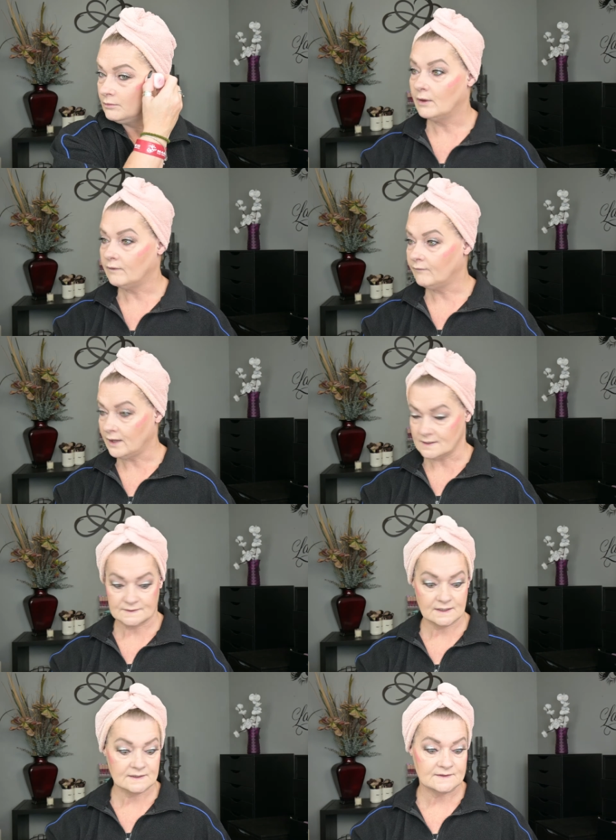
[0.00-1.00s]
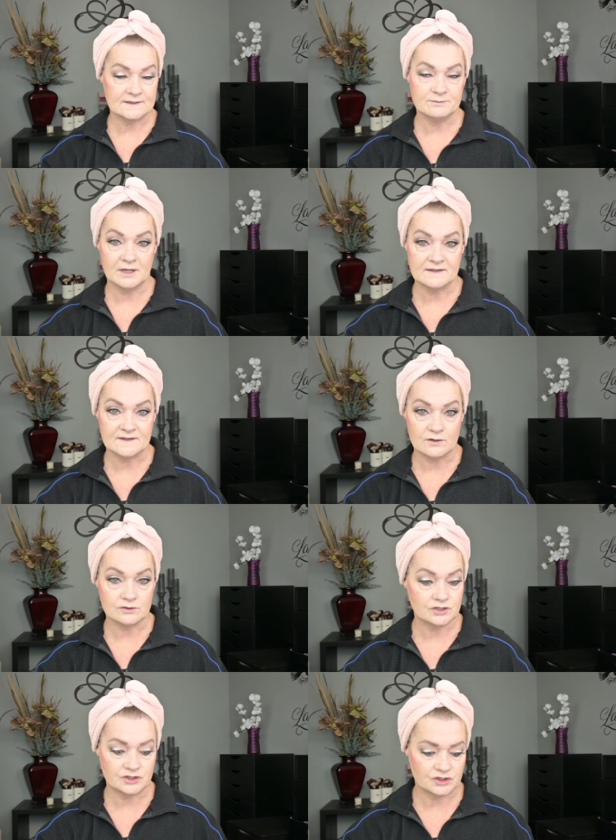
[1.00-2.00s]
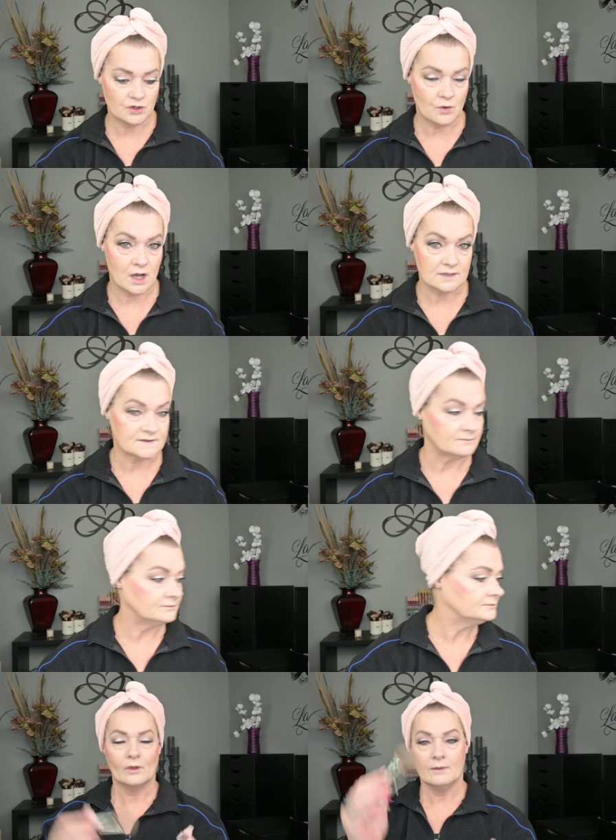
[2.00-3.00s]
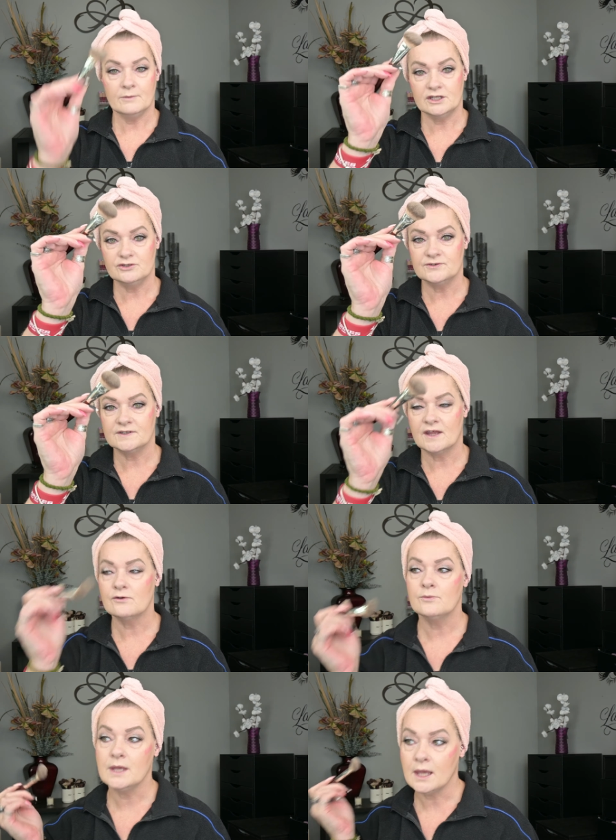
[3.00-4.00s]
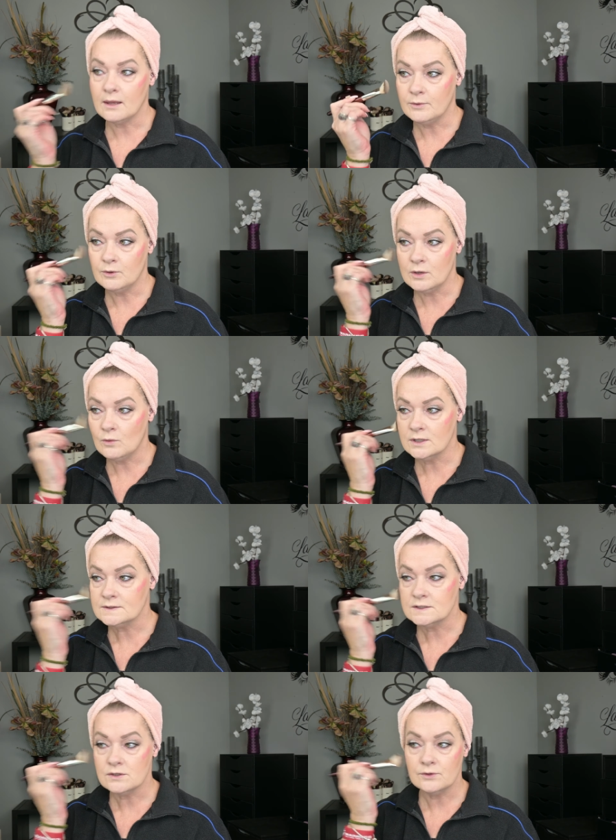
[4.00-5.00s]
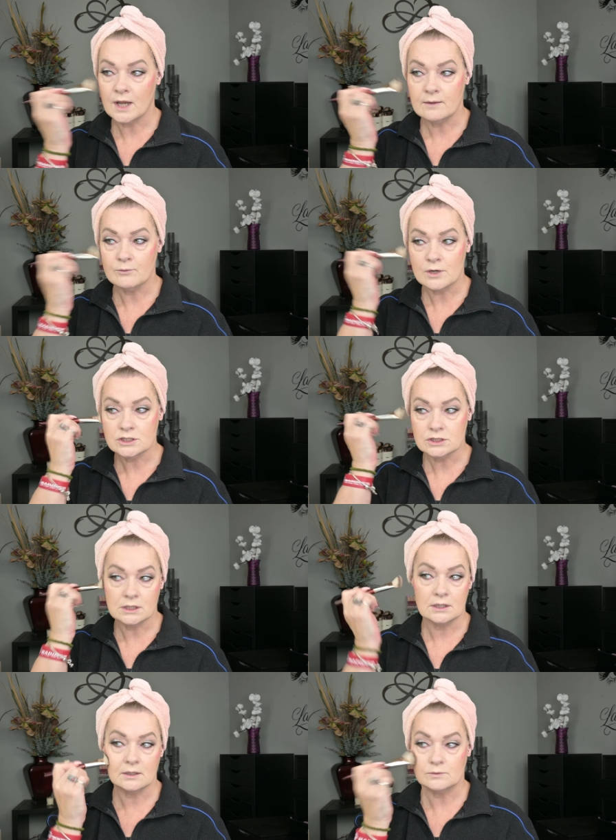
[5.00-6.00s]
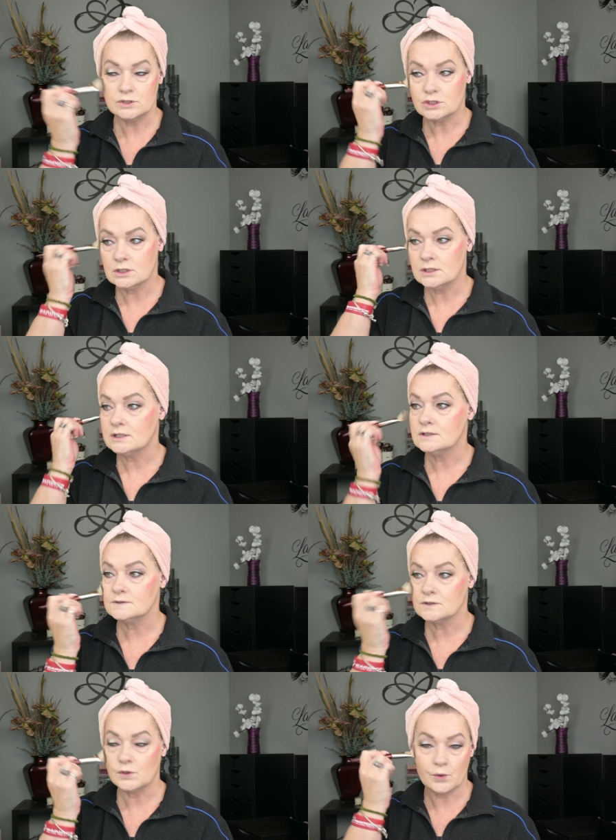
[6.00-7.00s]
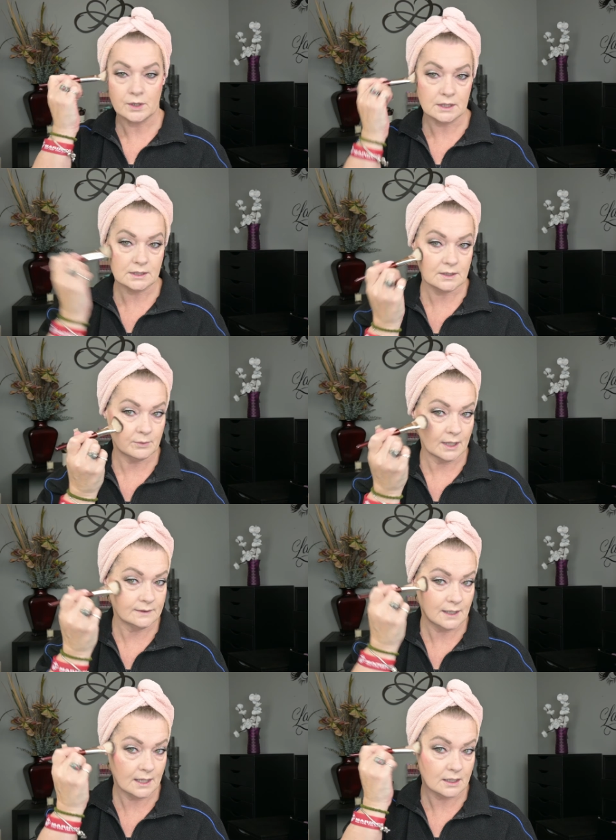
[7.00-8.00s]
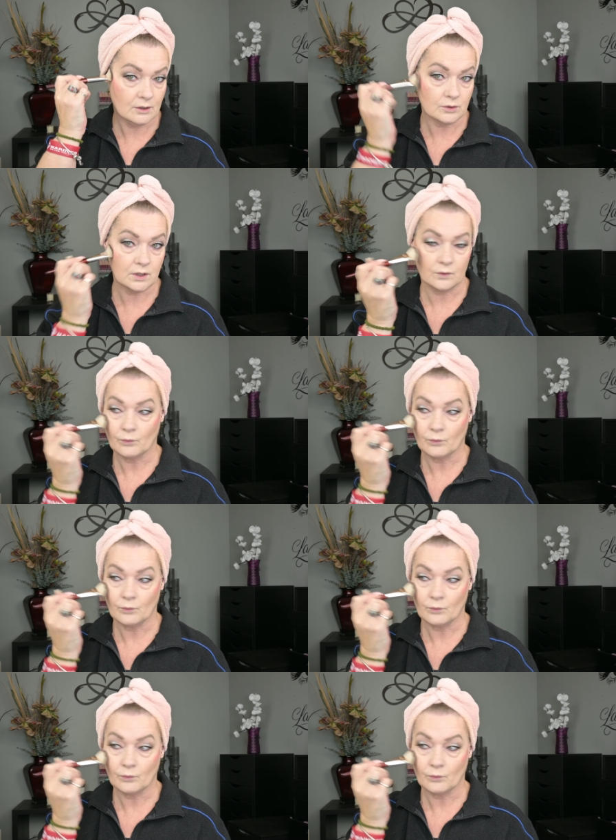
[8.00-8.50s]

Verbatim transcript: my face because this blends out so awesome. I'm going to use another BK Beauty 109 brush and I'm just going to blend that out.